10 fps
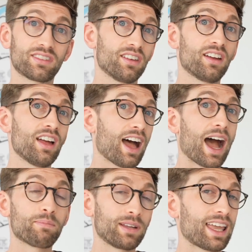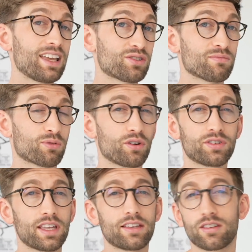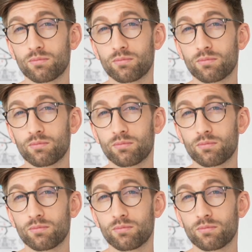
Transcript: the application process,